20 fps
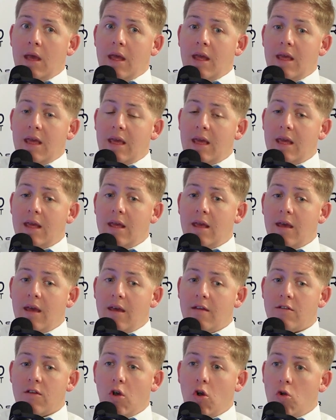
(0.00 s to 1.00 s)
He
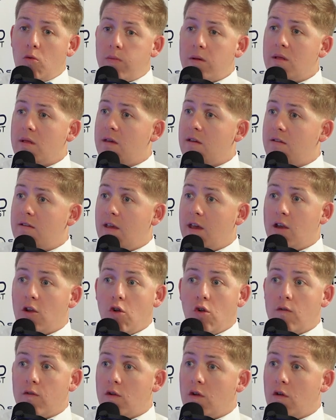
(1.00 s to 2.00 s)
has openly said
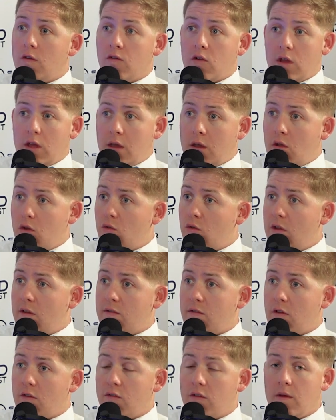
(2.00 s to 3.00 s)
over and over again, go
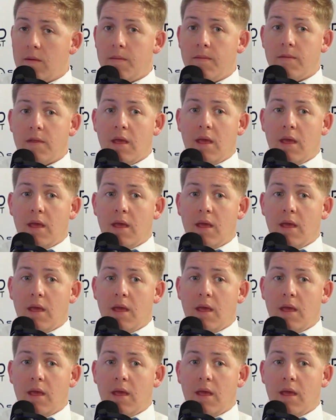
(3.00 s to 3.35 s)
research it,